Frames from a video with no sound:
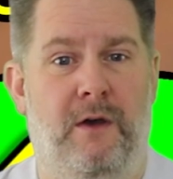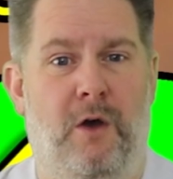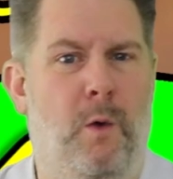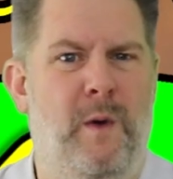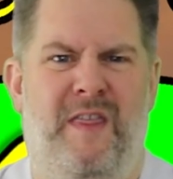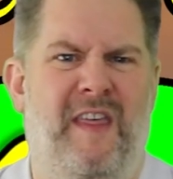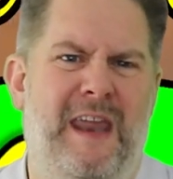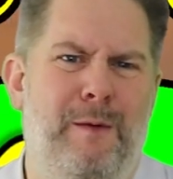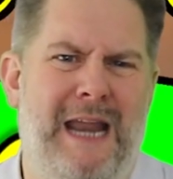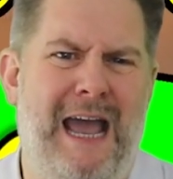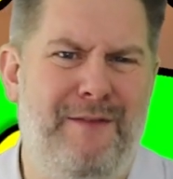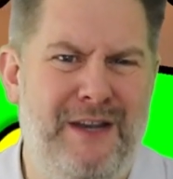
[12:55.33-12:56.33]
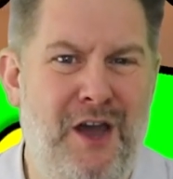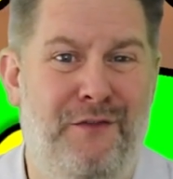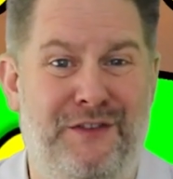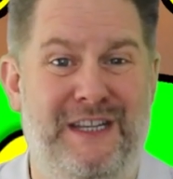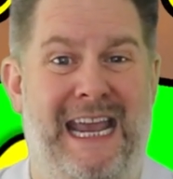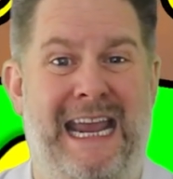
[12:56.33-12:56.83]
or whether they would have
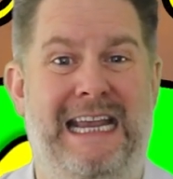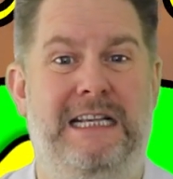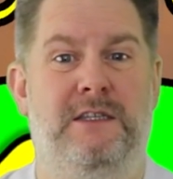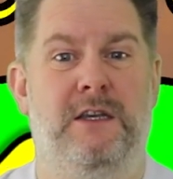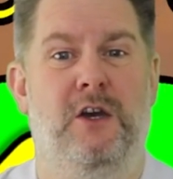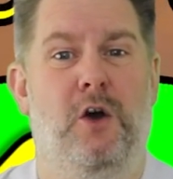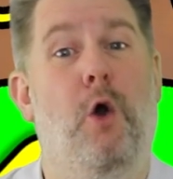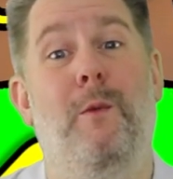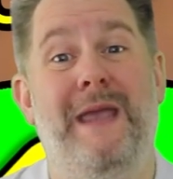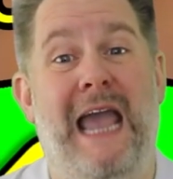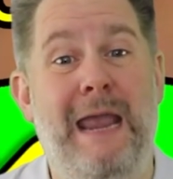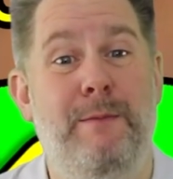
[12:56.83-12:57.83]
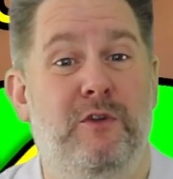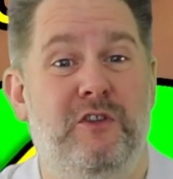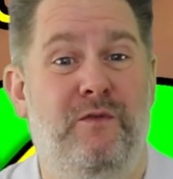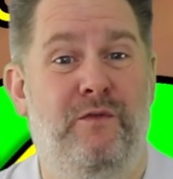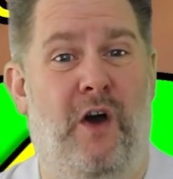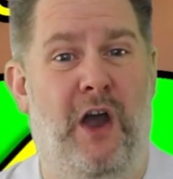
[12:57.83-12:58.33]
enough to eat or be able to
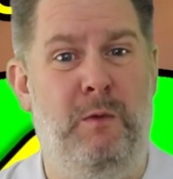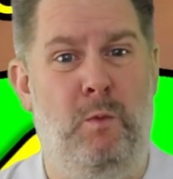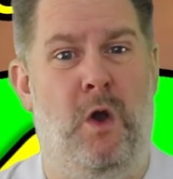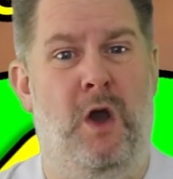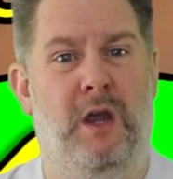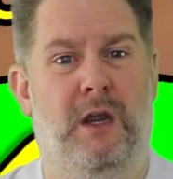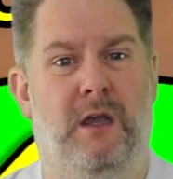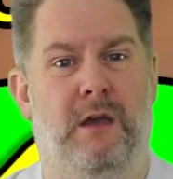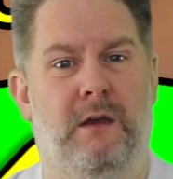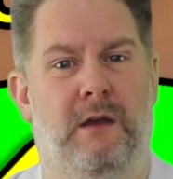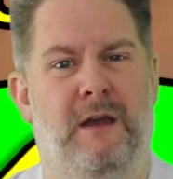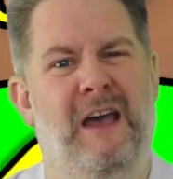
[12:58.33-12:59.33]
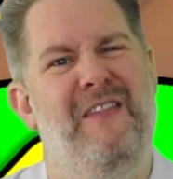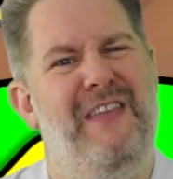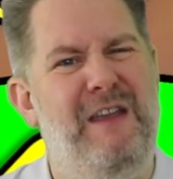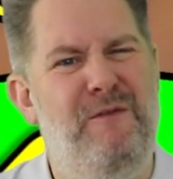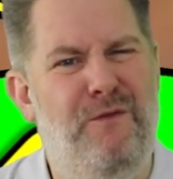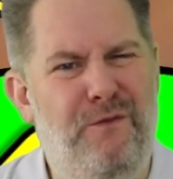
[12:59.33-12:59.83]
find work.
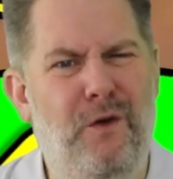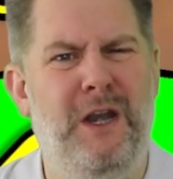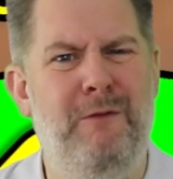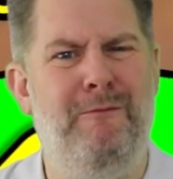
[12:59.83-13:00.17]
They fully